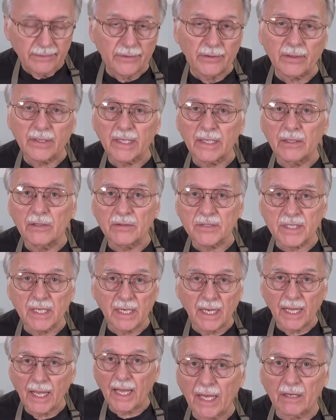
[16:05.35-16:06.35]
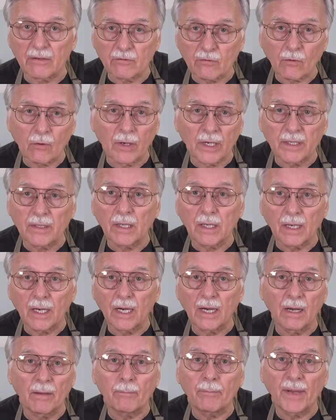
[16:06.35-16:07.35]
You could use an Android
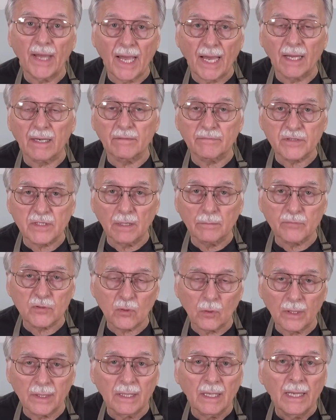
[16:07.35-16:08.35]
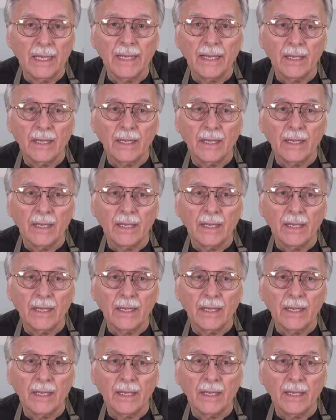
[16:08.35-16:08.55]
uh, pad of some sort.